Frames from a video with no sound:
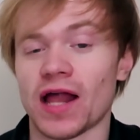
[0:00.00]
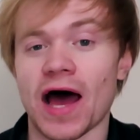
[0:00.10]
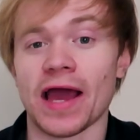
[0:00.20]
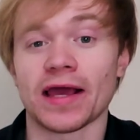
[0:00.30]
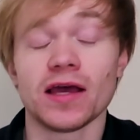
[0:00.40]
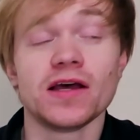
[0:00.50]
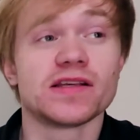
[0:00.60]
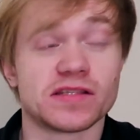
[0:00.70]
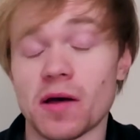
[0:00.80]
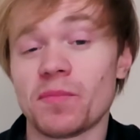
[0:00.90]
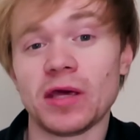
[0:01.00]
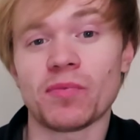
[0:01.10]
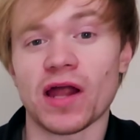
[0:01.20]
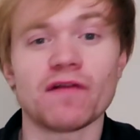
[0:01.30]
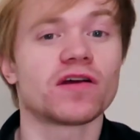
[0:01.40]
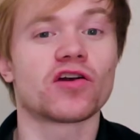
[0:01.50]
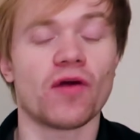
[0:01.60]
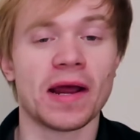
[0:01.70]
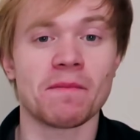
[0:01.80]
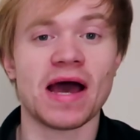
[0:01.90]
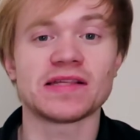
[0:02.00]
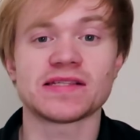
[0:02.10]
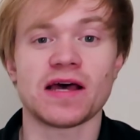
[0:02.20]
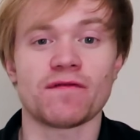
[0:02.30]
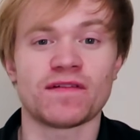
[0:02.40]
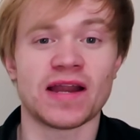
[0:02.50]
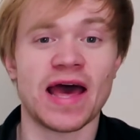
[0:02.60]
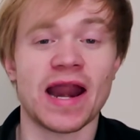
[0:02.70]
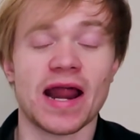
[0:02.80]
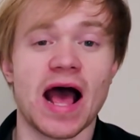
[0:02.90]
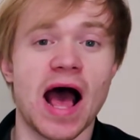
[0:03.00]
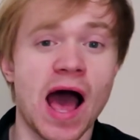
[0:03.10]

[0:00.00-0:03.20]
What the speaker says: Like, some people have the correct mindset for that.